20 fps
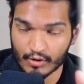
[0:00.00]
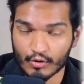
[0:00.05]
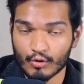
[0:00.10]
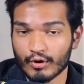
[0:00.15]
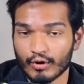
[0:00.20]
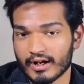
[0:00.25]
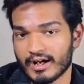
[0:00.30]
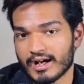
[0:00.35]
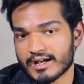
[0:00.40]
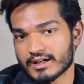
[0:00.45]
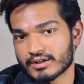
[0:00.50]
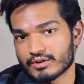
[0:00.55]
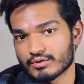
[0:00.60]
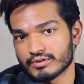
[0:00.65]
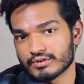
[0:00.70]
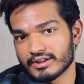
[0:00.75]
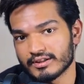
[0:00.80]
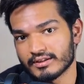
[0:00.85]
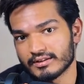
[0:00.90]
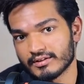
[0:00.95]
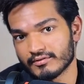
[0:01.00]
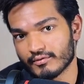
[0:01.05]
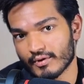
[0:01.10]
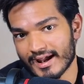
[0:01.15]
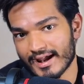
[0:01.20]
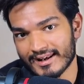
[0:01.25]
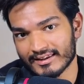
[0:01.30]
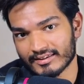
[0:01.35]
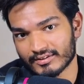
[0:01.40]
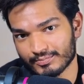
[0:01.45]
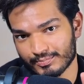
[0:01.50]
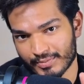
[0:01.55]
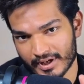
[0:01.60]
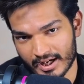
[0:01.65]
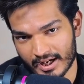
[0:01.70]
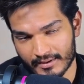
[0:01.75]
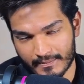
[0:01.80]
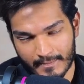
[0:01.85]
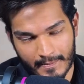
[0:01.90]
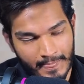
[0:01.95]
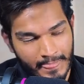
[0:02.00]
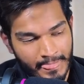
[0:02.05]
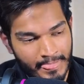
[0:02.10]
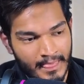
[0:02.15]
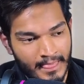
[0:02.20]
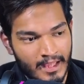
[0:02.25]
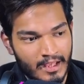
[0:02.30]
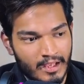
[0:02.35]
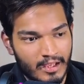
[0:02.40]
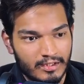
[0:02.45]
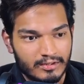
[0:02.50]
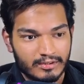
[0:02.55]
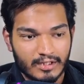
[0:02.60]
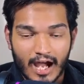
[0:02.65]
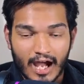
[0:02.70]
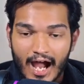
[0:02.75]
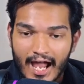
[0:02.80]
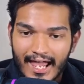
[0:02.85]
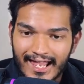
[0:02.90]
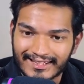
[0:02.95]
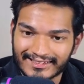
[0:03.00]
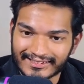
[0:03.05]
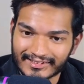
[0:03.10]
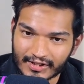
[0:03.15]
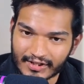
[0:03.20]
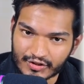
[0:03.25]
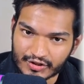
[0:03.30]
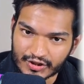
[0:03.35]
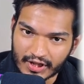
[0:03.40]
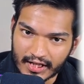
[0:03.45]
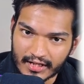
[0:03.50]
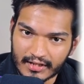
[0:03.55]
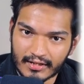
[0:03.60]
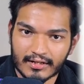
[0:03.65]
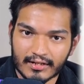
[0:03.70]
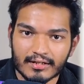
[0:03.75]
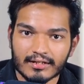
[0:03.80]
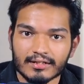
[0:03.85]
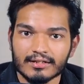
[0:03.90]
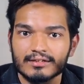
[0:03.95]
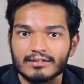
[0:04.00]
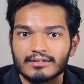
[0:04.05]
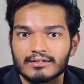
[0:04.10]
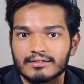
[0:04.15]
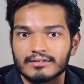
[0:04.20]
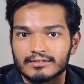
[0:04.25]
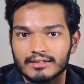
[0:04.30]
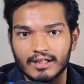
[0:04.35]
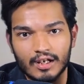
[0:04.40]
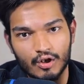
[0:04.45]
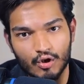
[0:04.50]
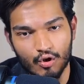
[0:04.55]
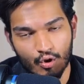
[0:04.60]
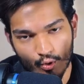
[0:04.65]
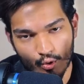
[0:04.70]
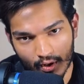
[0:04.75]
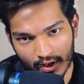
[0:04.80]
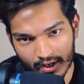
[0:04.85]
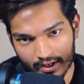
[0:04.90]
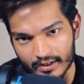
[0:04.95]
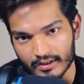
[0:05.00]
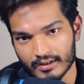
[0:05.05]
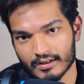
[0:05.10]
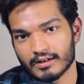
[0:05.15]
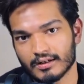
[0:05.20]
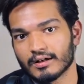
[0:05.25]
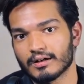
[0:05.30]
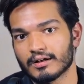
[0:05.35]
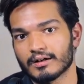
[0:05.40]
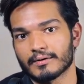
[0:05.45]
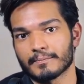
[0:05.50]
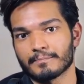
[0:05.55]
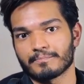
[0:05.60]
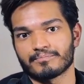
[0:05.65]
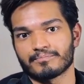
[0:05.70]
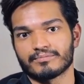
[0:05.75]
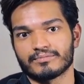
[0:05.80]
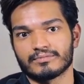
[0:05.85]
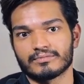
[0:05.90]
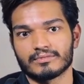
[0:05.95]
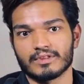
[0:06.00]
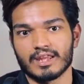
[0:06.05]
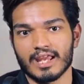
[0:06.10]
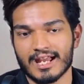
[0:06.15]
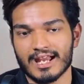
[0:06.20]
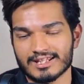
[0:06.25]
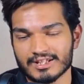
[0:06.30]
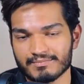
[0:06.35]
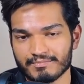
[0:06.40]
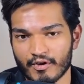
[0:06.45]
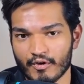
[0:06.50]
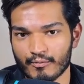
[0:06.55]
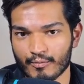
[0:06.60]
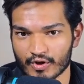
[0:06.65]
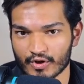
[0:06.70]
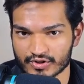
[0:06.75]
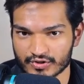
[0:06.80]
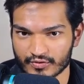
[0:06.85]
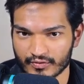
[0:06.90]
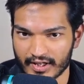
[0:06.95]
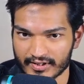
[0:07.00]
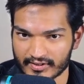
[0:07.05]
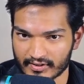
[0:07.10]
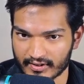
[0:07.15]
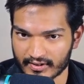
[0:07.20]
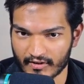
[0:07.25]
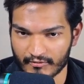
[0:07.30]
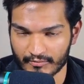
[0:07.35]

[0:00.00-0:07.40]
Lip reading: correlated to the virus spread. The higher the sunshine, the lower the HMPV positive cases